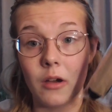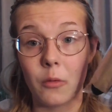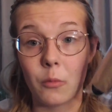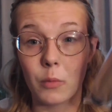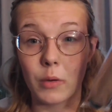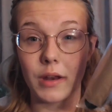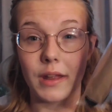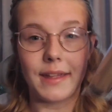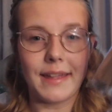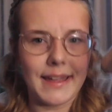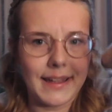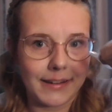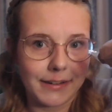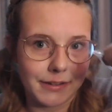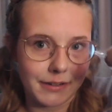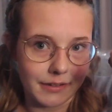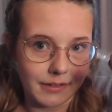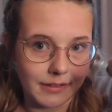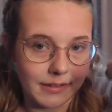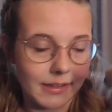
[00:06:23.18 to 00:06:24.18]
when I
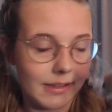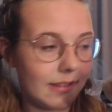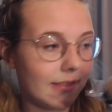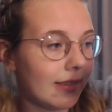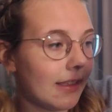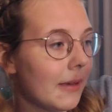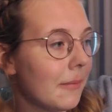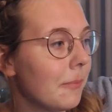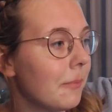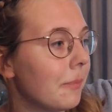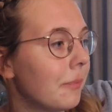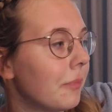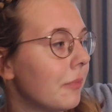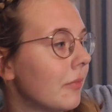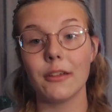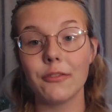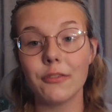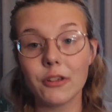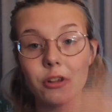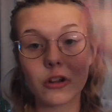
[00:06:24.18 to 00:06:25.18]
actually need them.
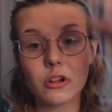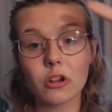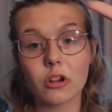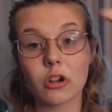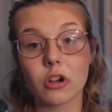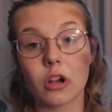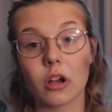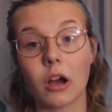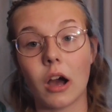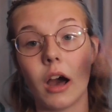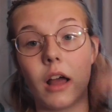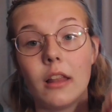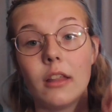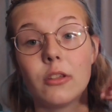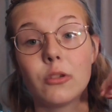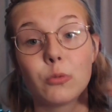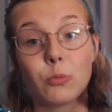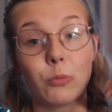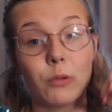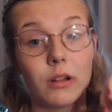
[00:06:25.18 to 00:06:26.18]
If your
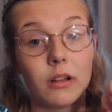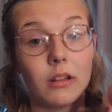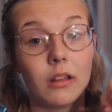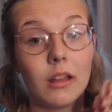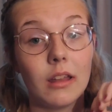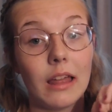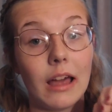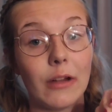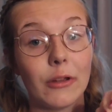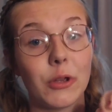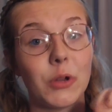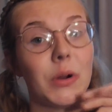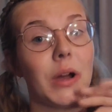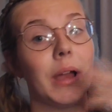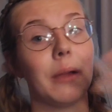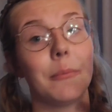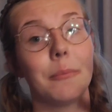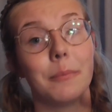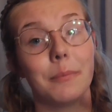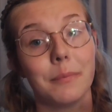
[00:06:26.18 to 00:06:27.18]
college will allow you,
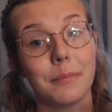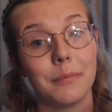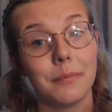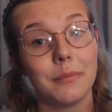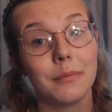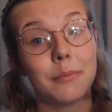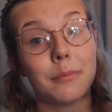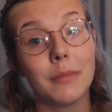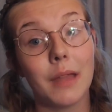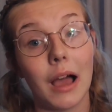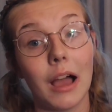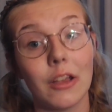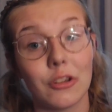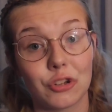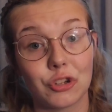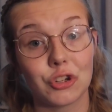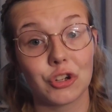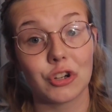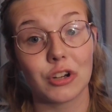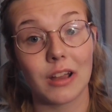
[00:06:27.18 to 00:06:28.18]
I'm not
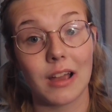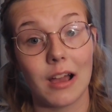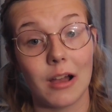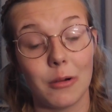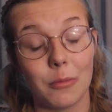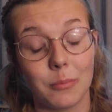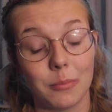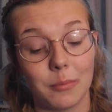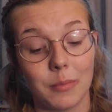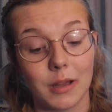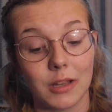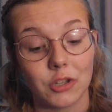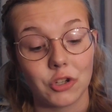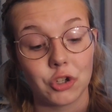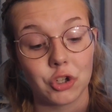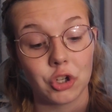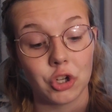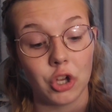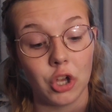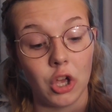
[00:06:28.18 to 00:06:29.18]
sure how
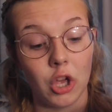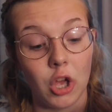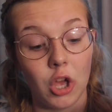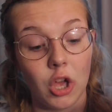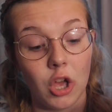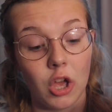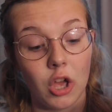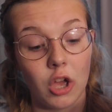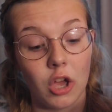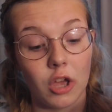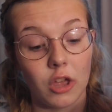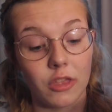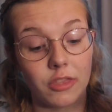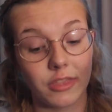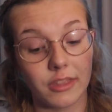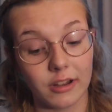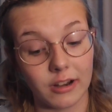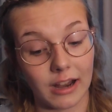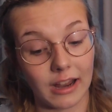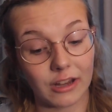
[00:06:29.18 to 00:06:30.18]
much
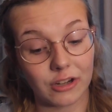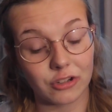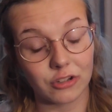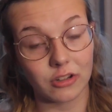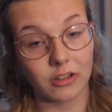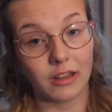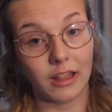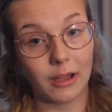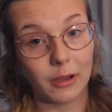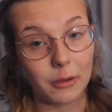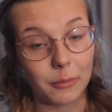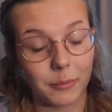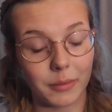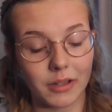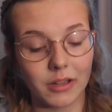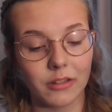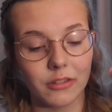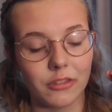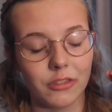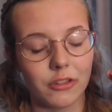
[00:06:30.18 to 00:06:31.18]
they're actually allowing
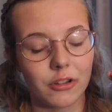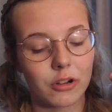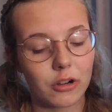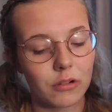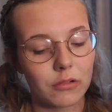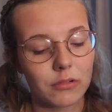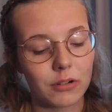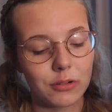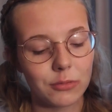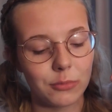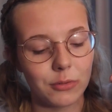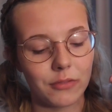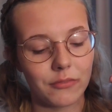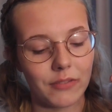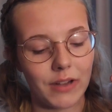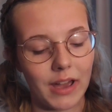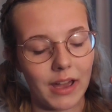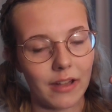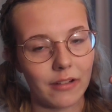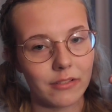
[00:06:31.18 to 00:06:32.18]
because of the
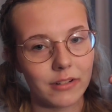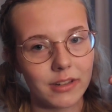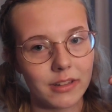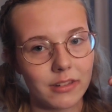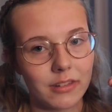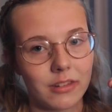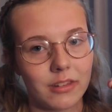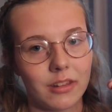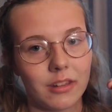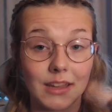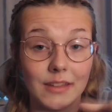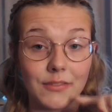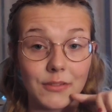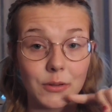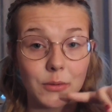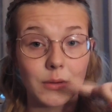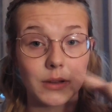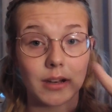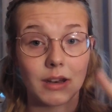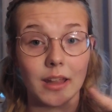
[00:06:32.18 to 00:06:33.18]
coronavirus. If
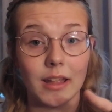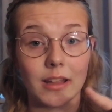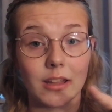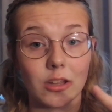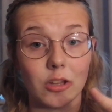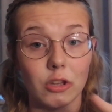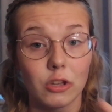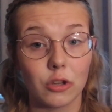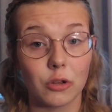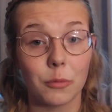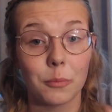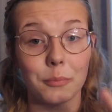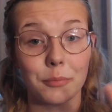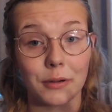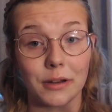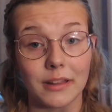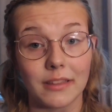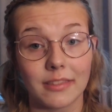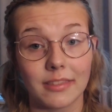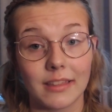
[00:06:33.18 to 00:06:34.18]
you can like
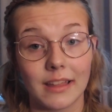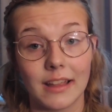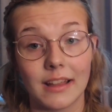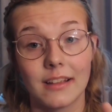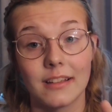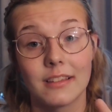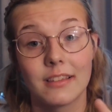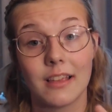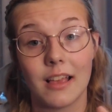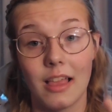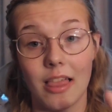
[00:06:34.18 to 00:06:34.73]
bring things